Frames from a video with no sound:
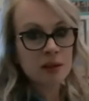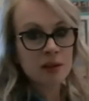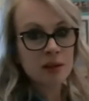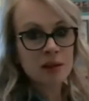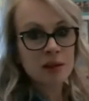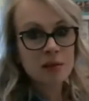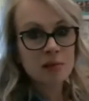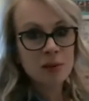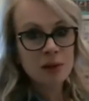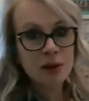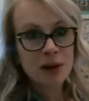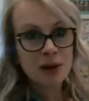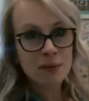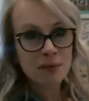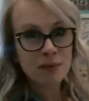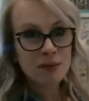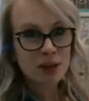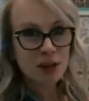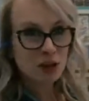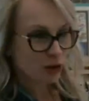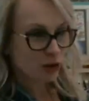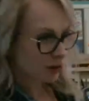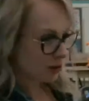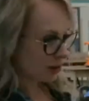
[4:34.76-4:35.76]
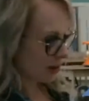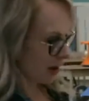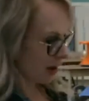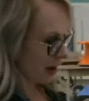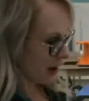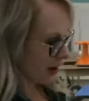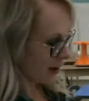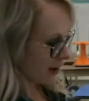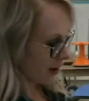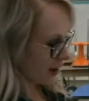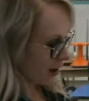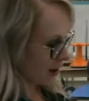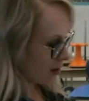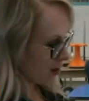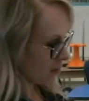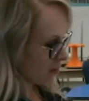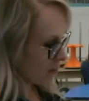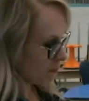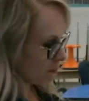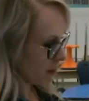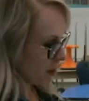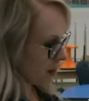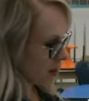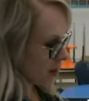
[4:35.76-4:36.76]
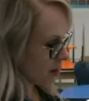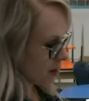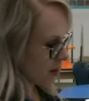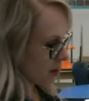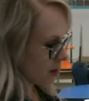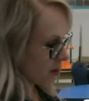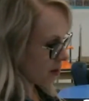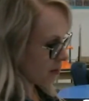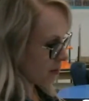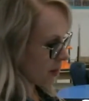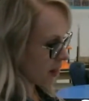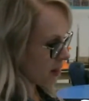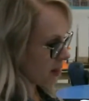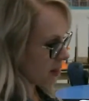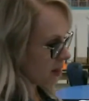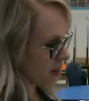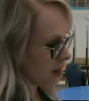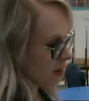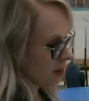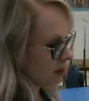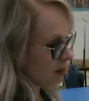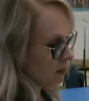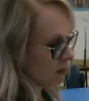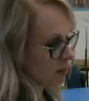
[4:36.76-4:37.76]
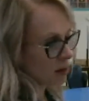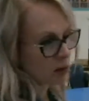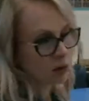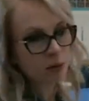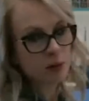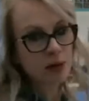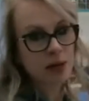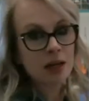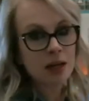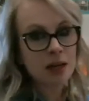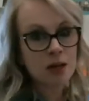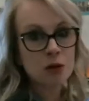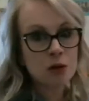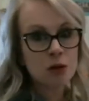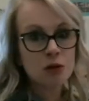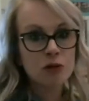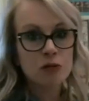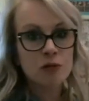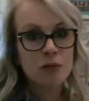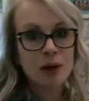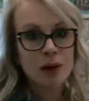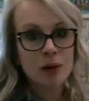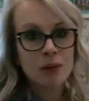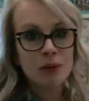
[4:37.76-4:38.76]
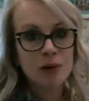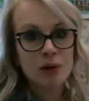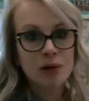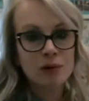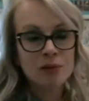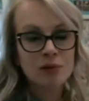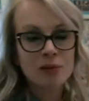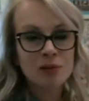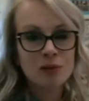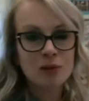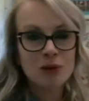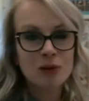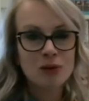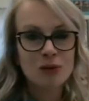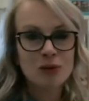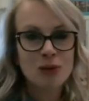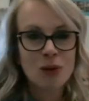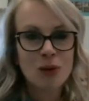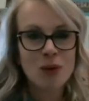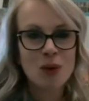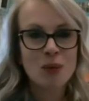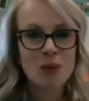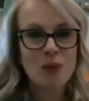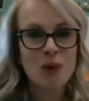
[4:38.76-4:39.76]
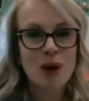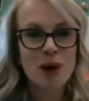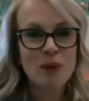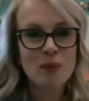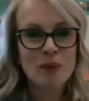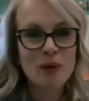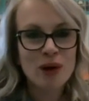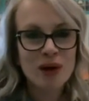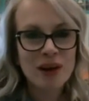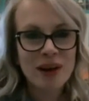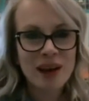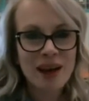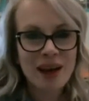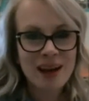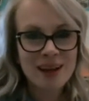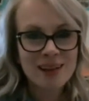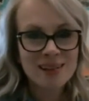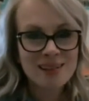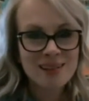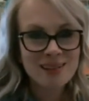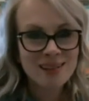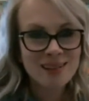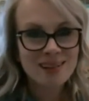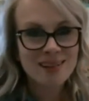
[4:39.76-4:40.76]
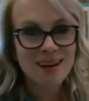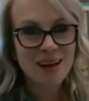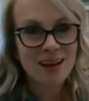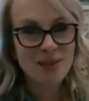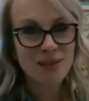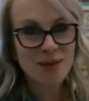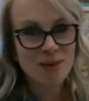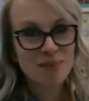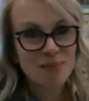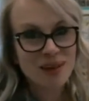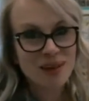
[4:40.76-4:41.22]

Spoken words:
in this one, I made sure to add nice big spaces between each of my words so you know when one word ends and another